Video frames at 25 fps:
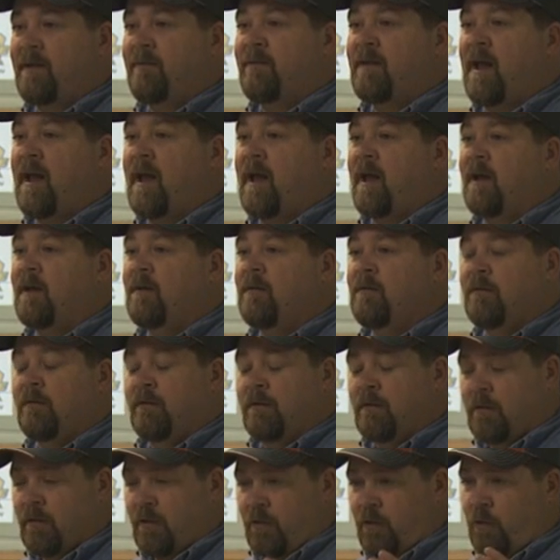dad,
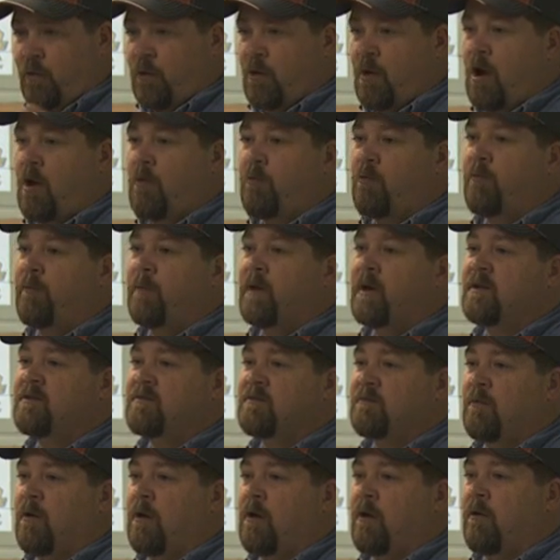who y'all will meet
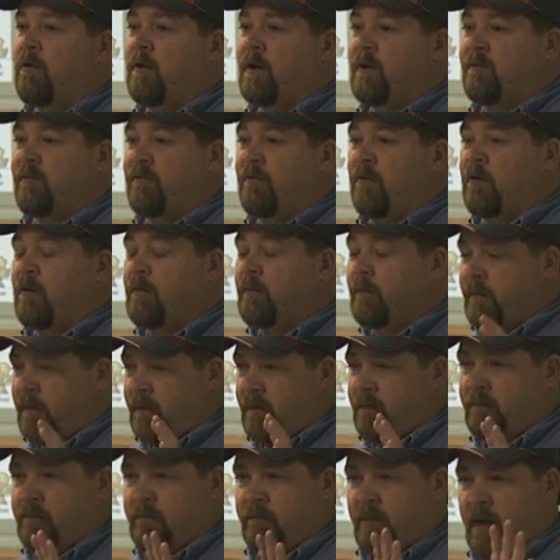tomorrow at the farm,
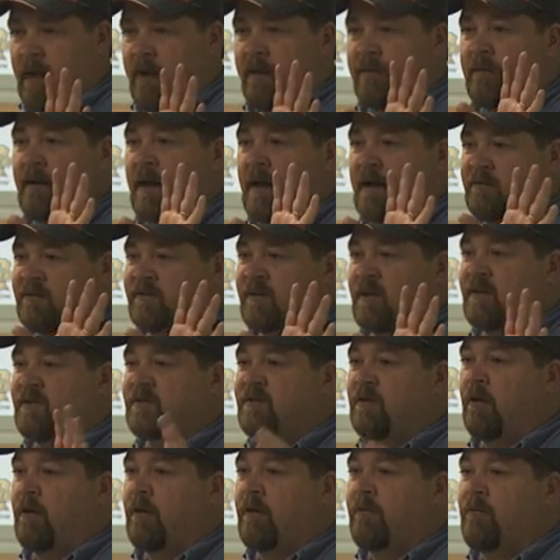and I'll say
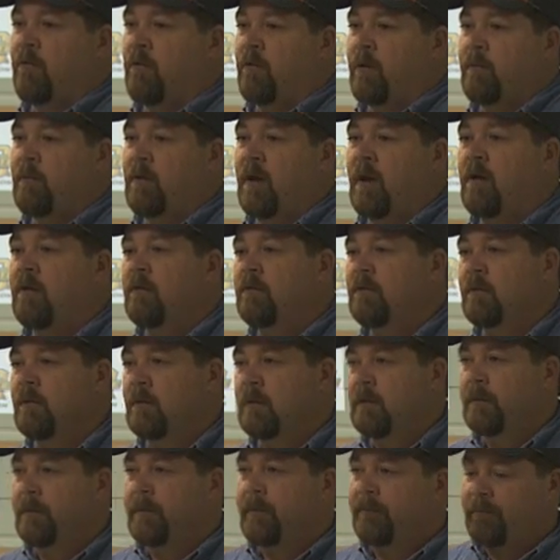sorry for him now,
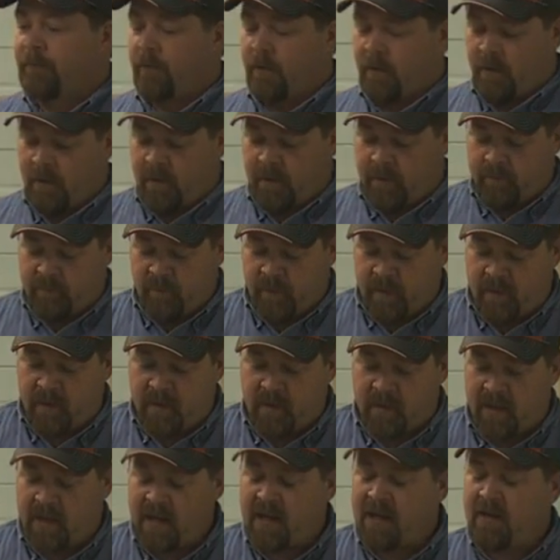
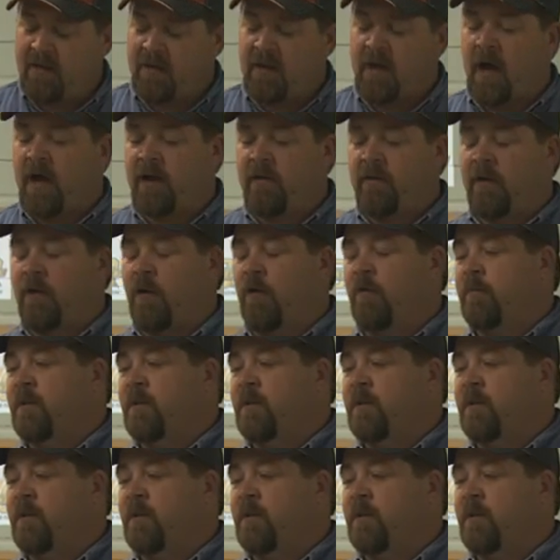but he got in the goat